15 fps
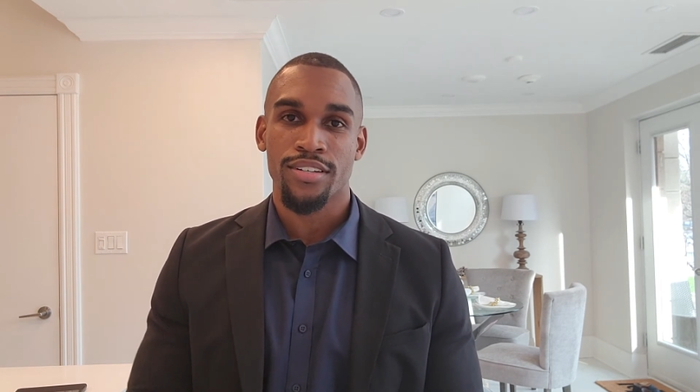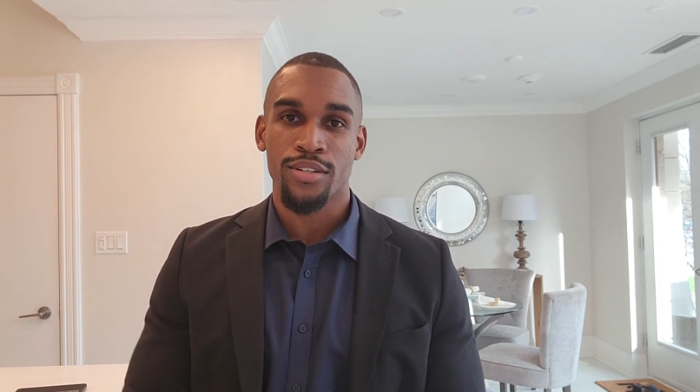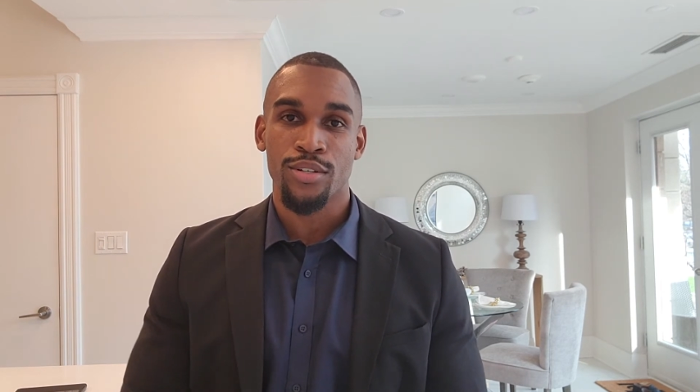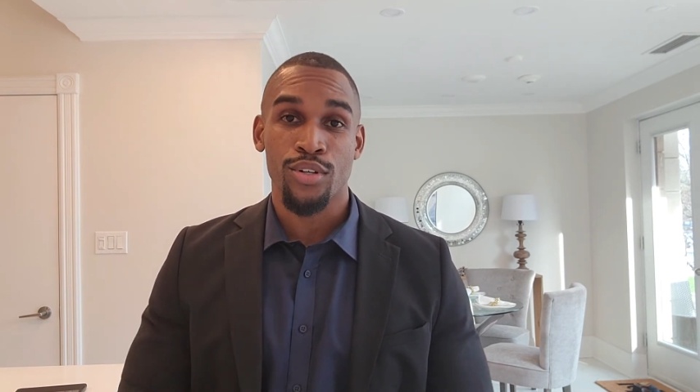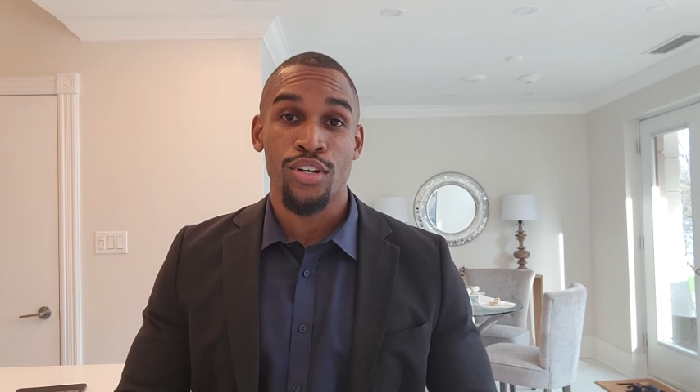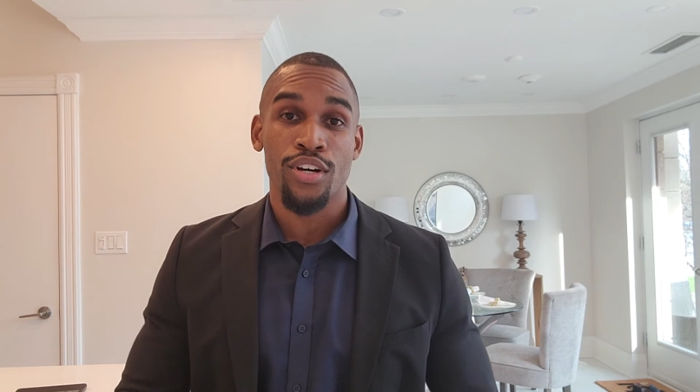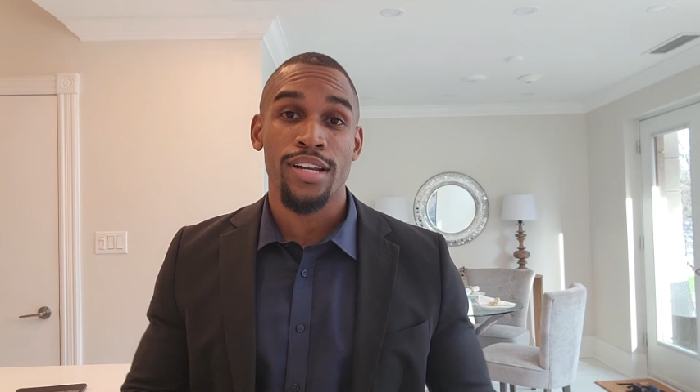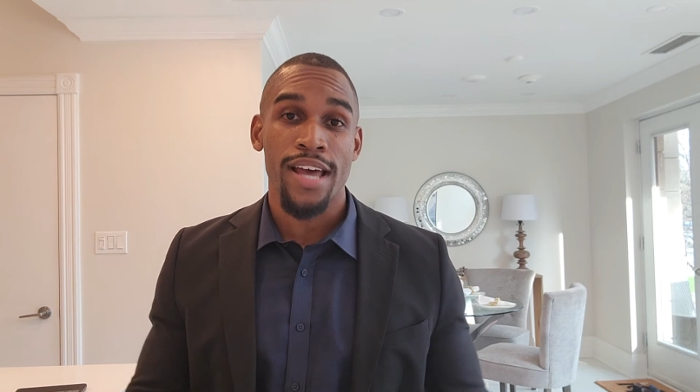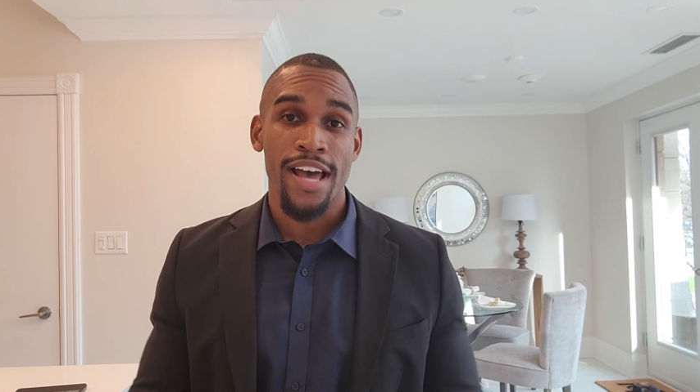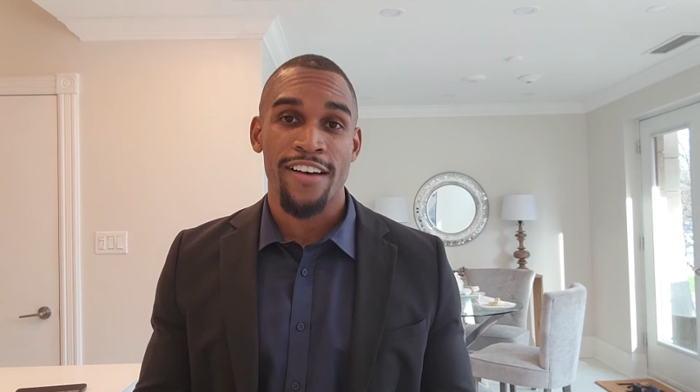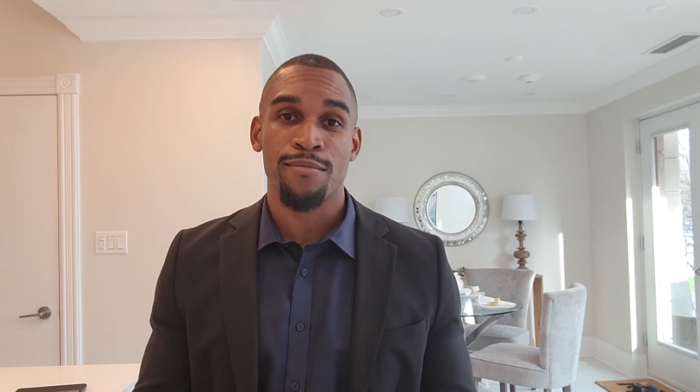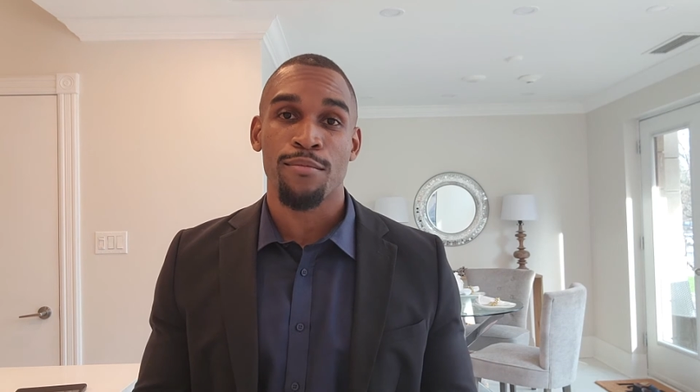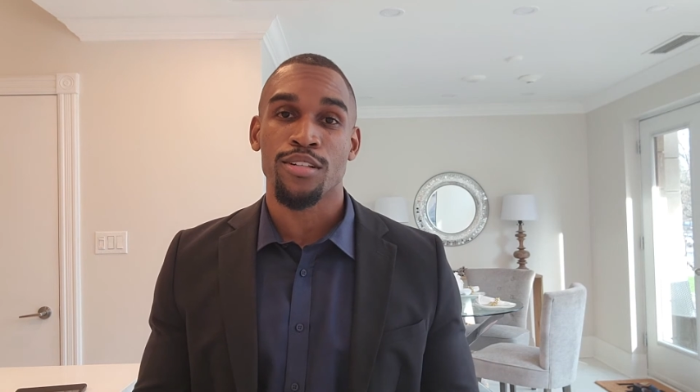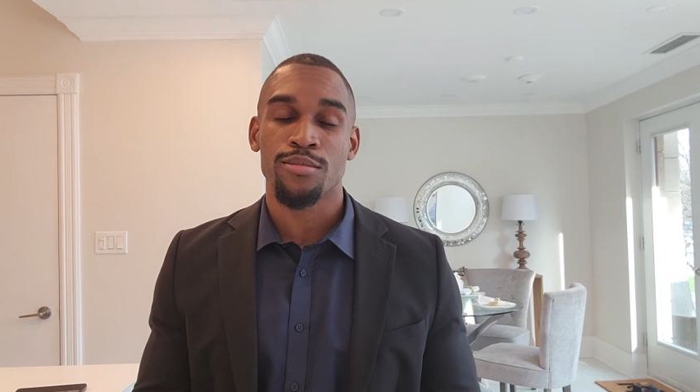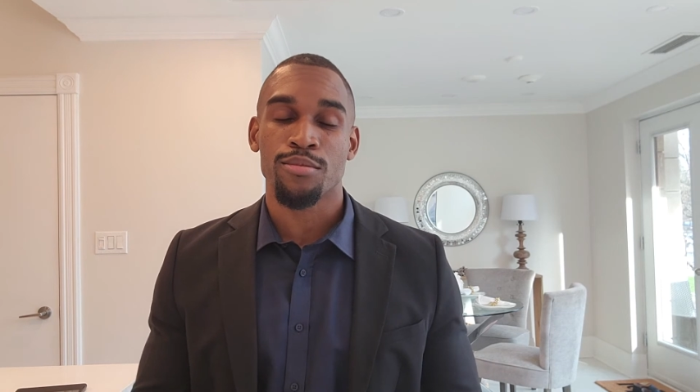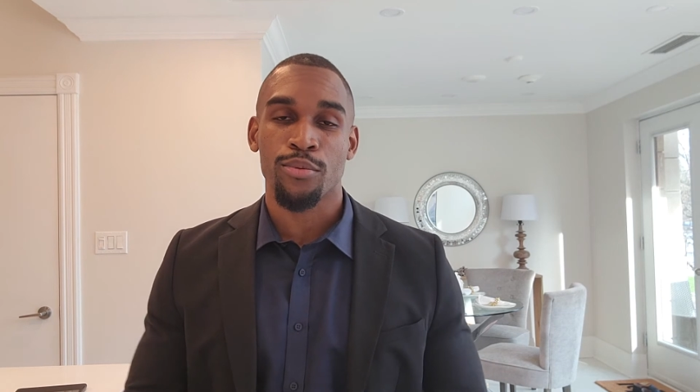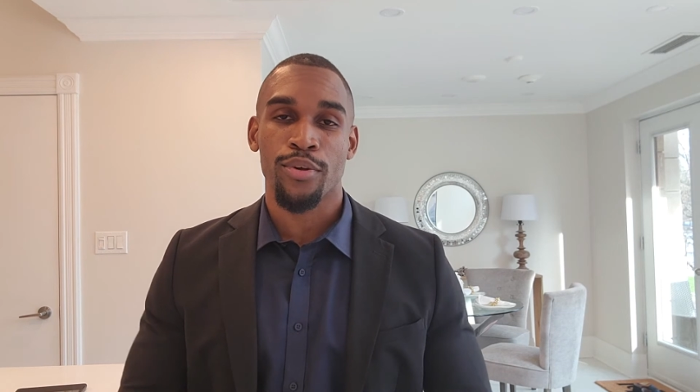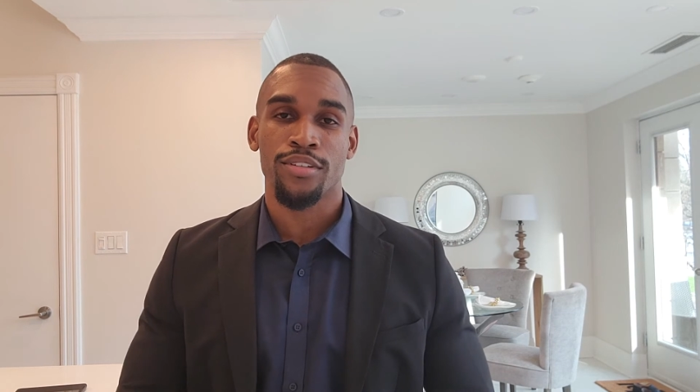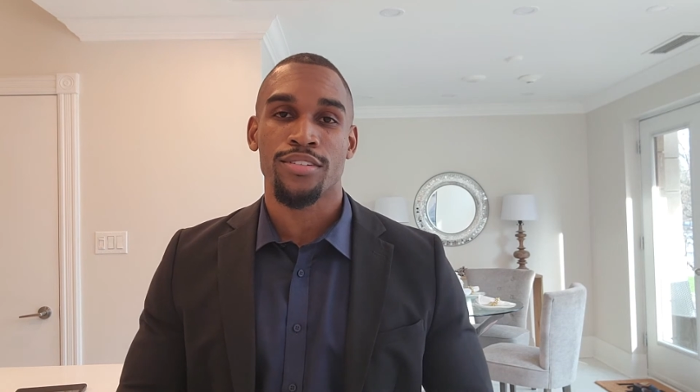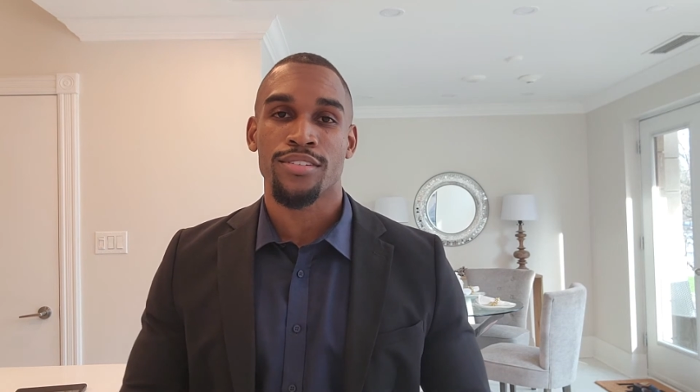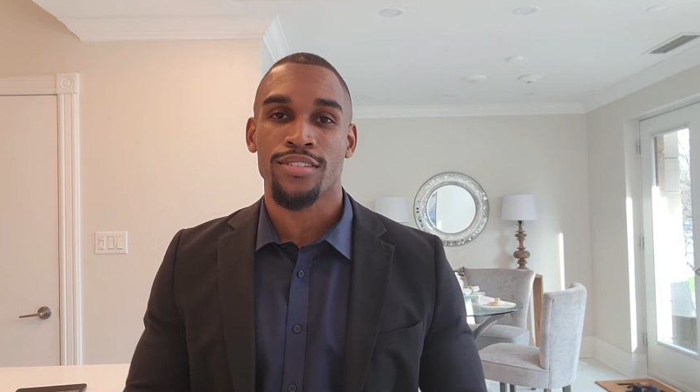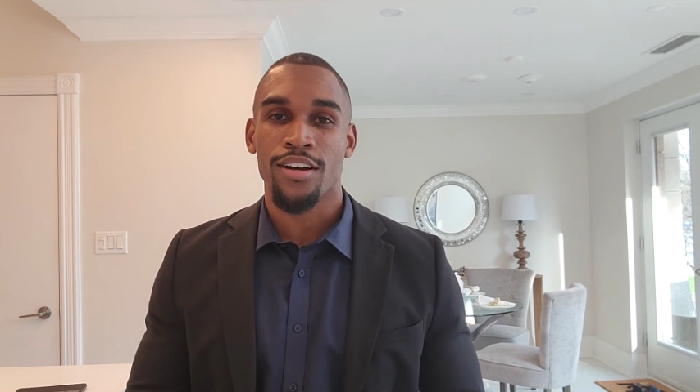you could have multiple
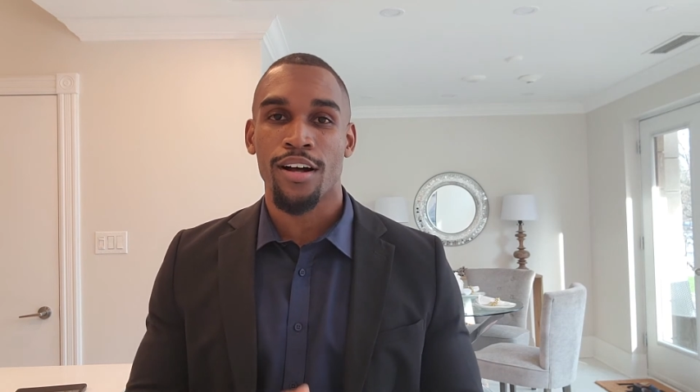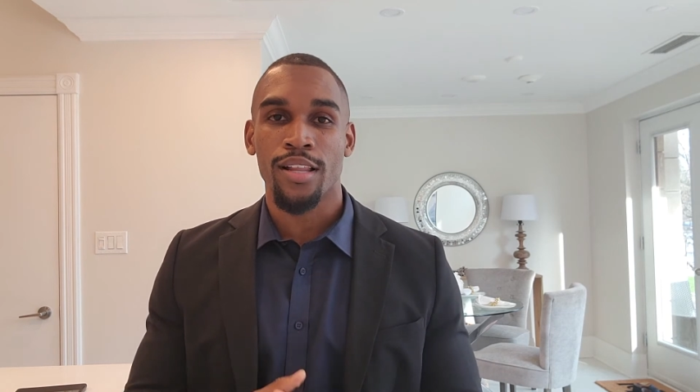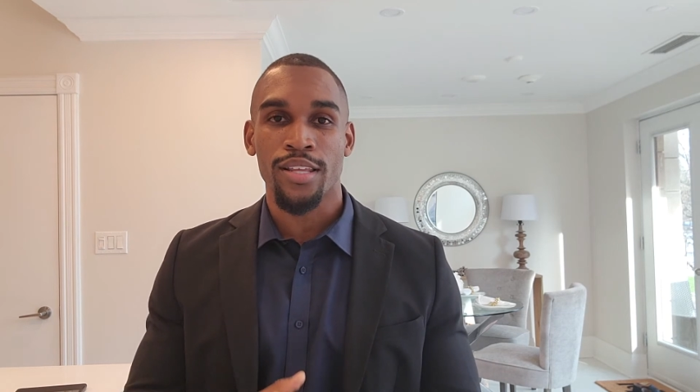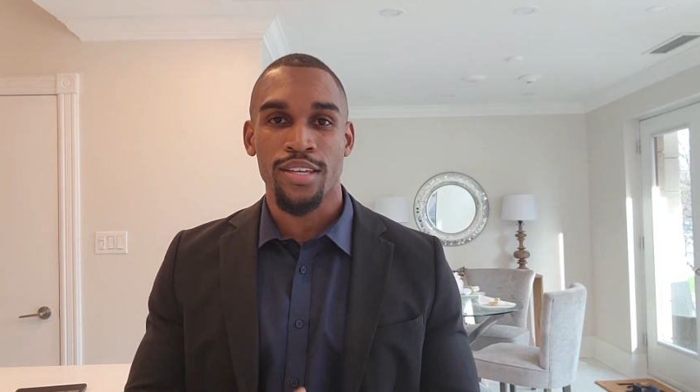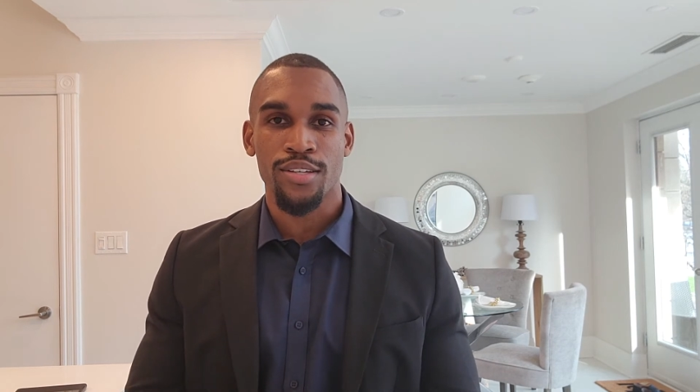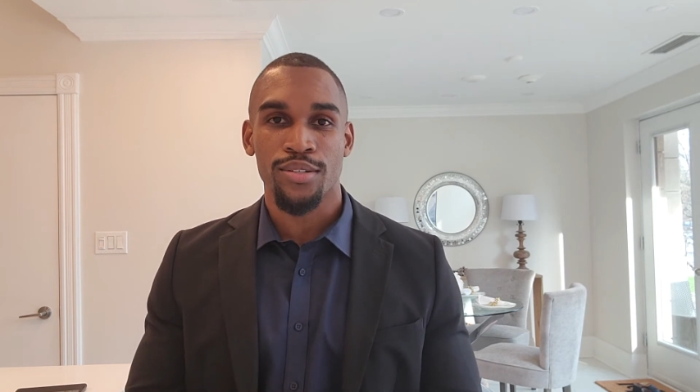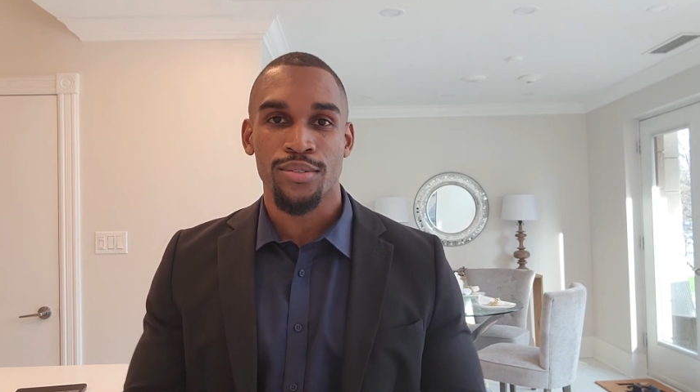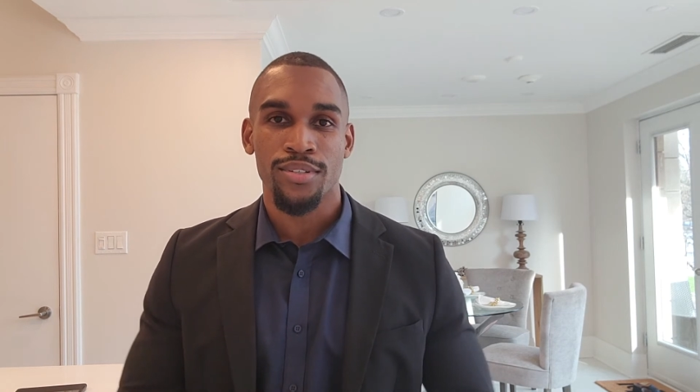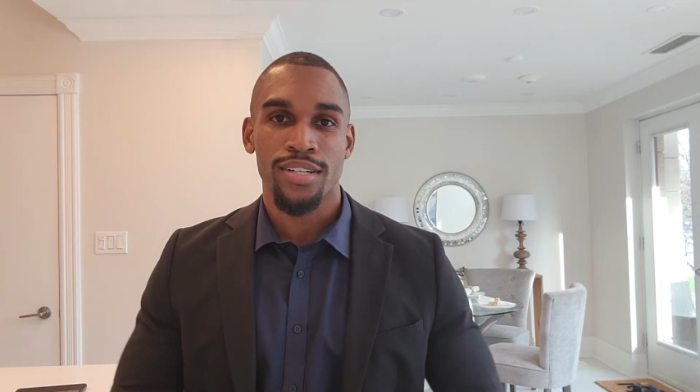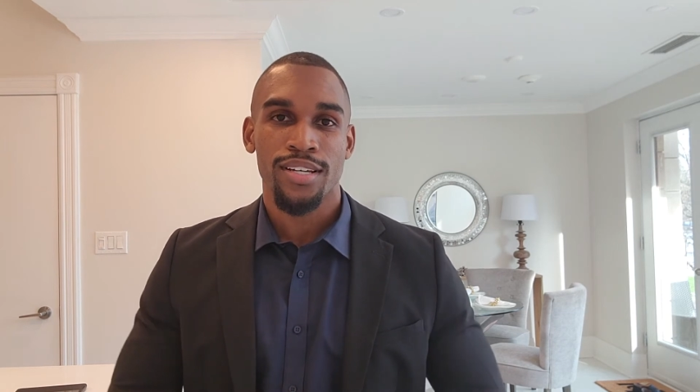realtors calling you